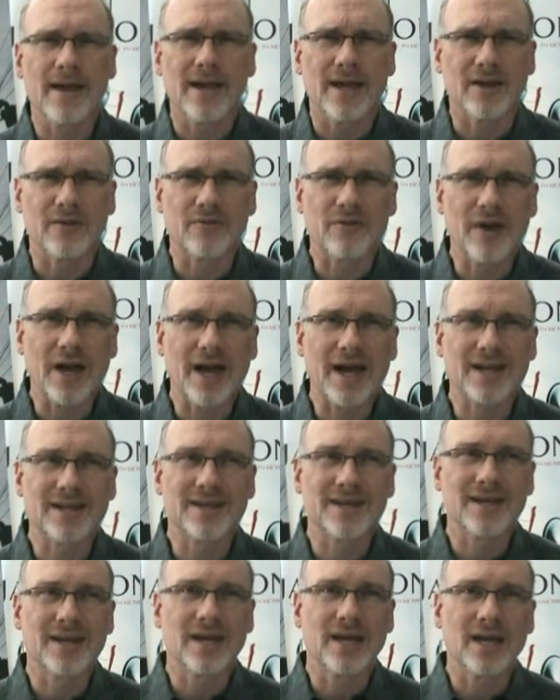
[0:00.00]
In
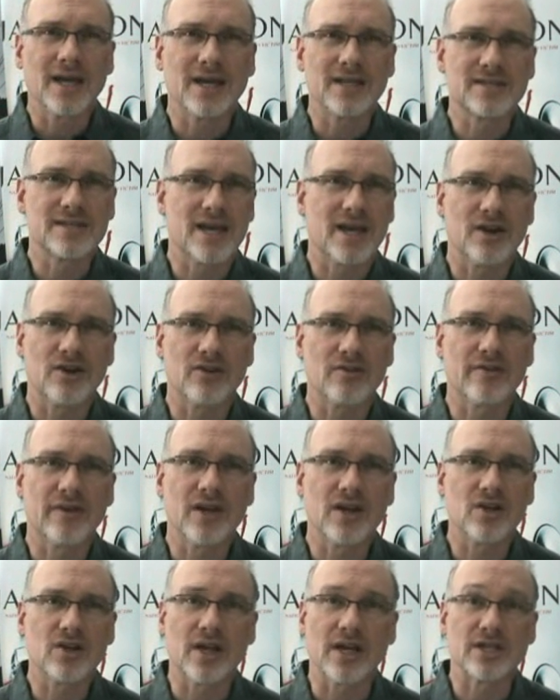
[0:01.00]
fact, it's Karen
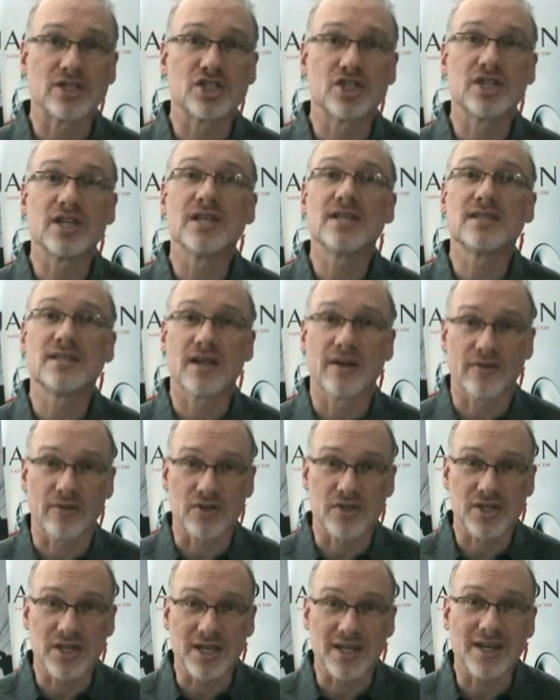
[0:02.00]
Vail as she's never
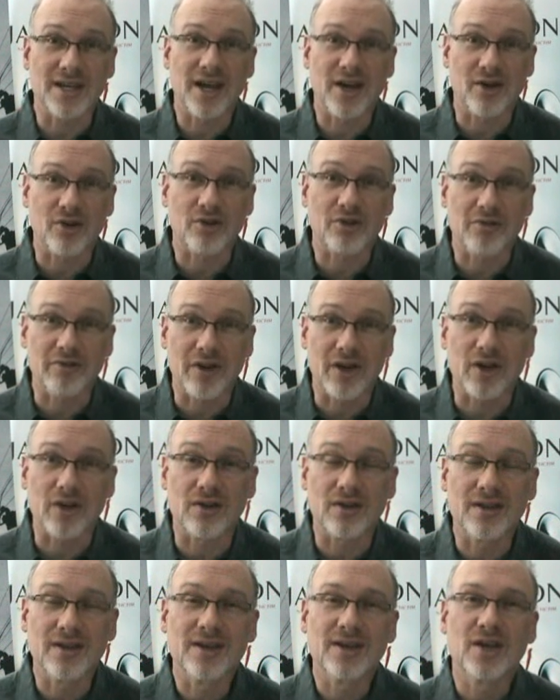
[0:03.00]
seen Karen
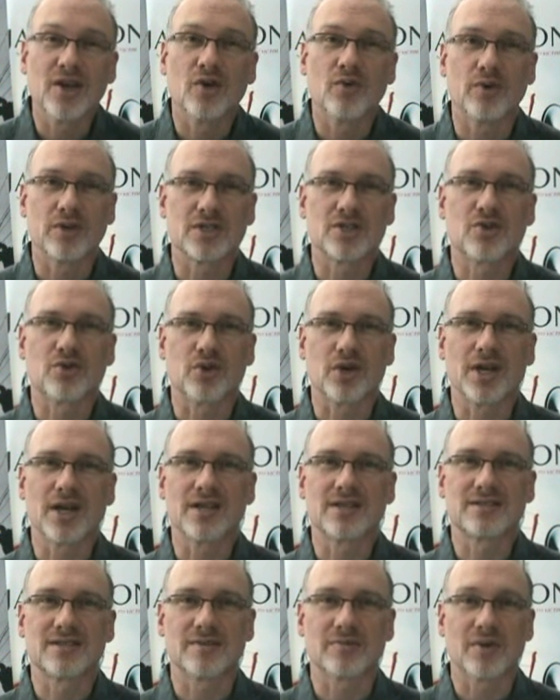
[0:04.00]
Vail, which
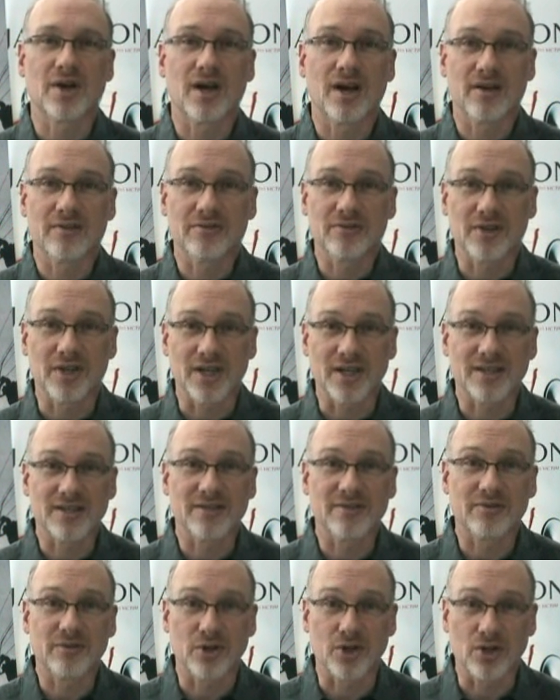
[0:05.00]
creates some conflict
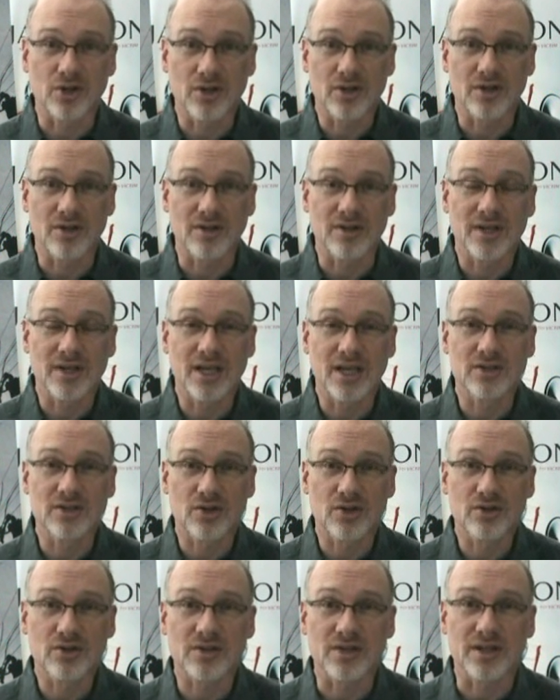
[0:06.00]
for her
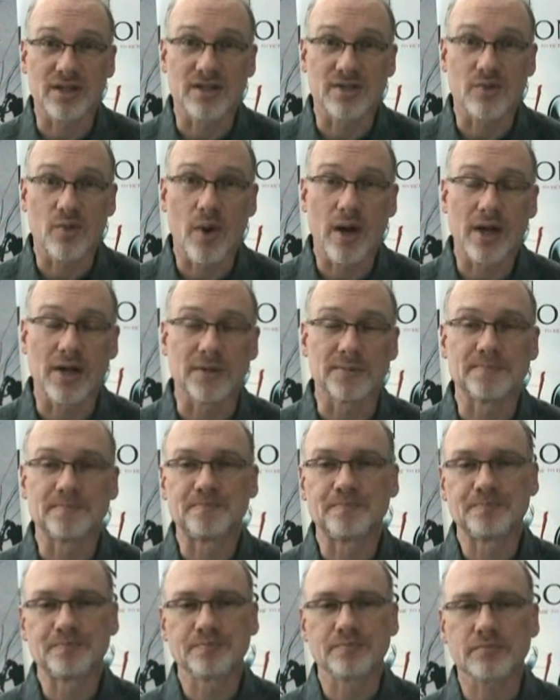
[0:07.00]
internally as well.
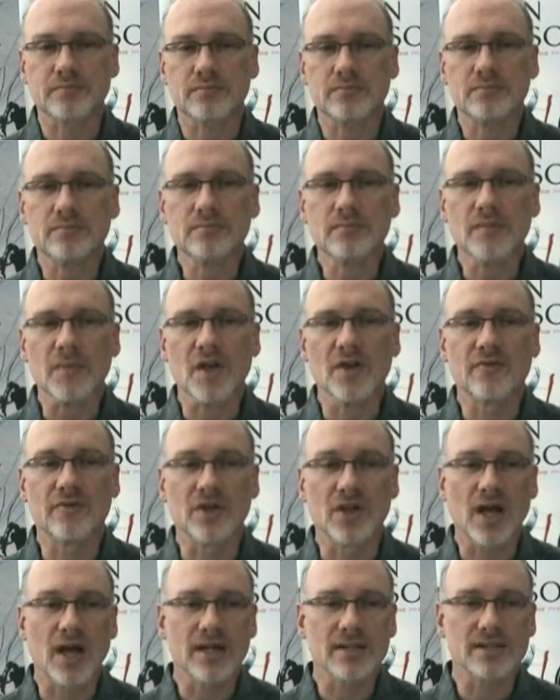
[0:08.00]

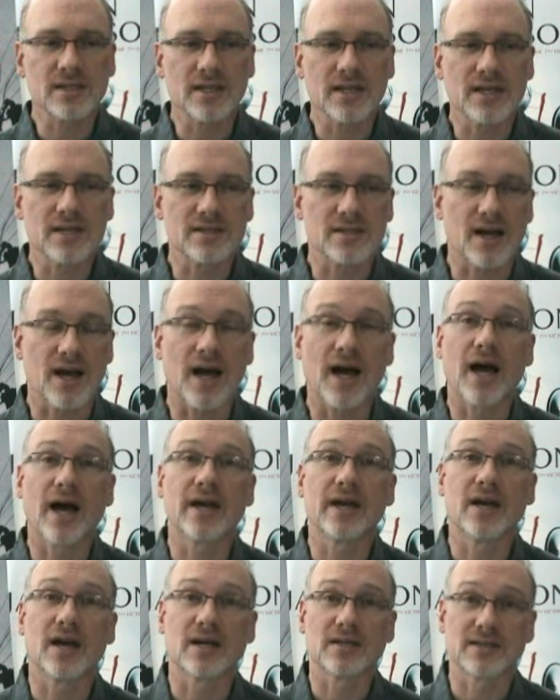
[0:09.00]
Velocity is a
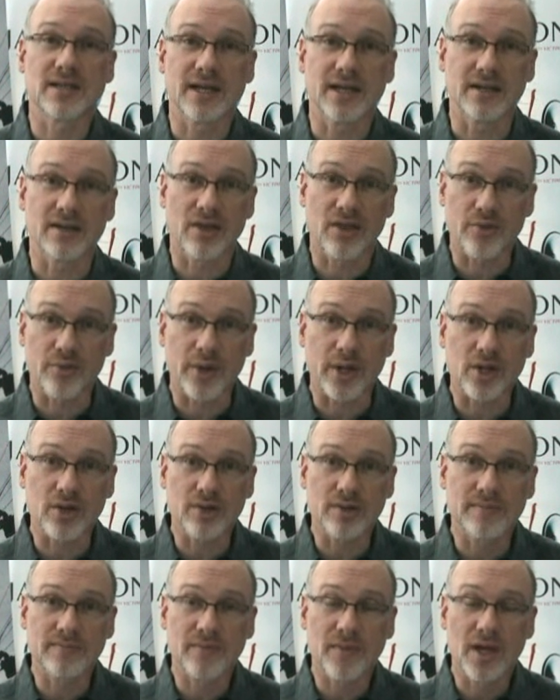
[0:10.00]
high octane
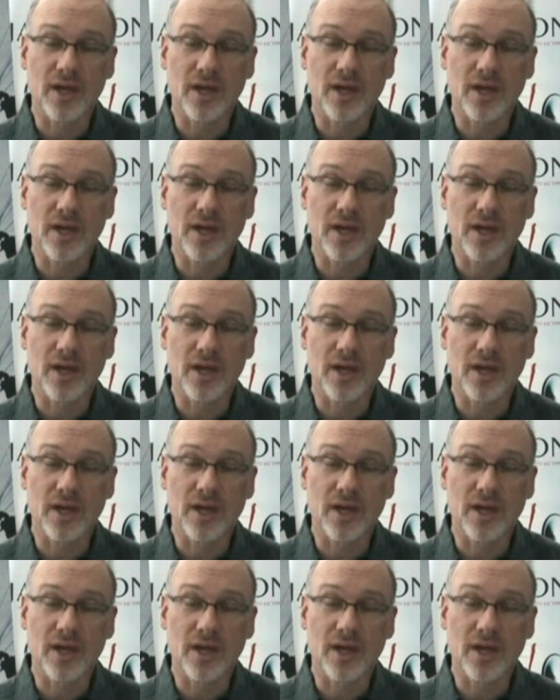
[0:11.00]
thriller.